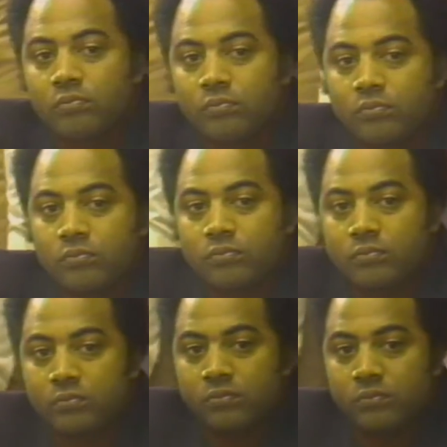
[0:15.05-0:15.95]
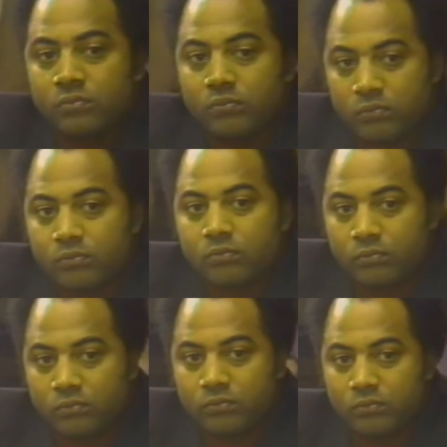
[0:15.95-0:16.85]

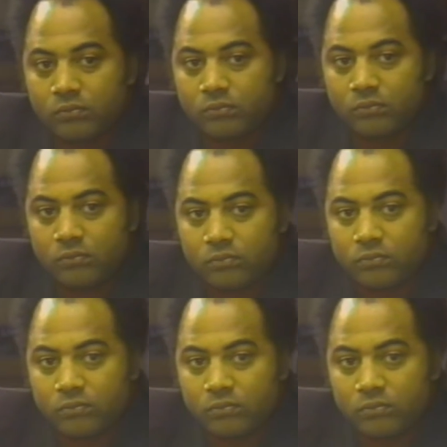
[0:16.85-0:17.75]
Nothing is said.